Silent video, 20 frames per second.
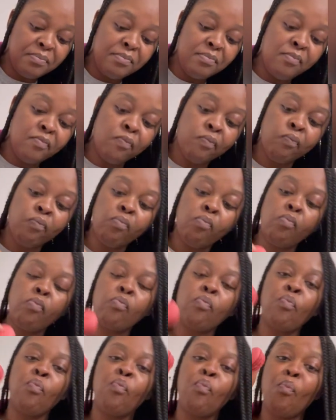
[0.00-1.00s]

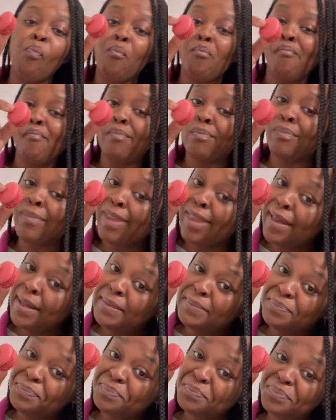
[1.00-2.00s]

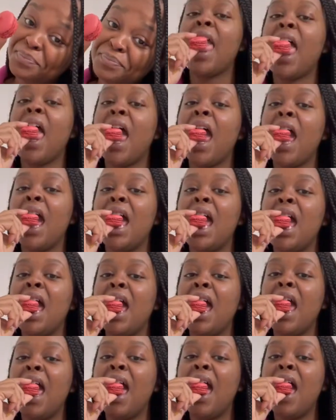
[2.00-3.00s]

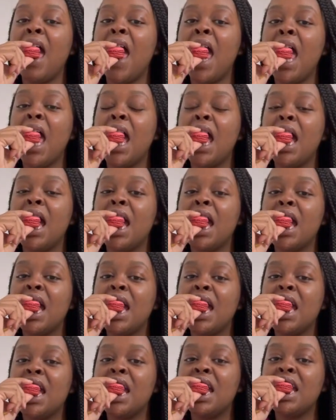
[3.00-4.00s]

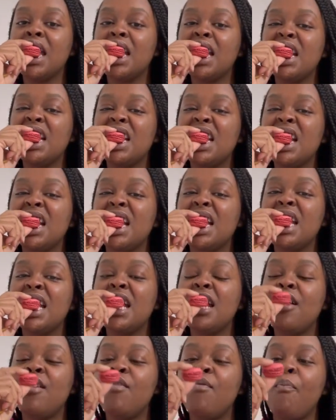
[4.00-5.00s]

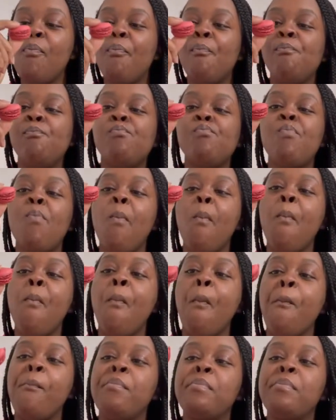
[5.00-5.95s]
Nothing is said.